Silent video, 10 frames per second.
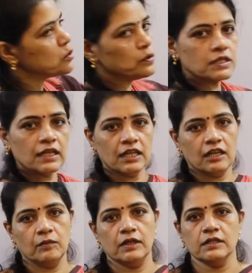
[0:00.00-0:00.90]
2
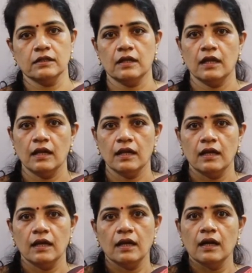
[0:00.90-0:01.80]
centimeter.
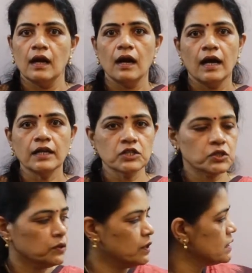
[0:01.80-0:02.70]

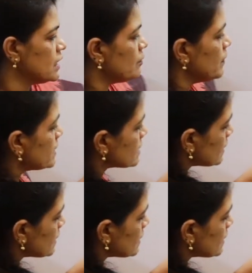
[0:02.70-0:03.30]
Understood? That means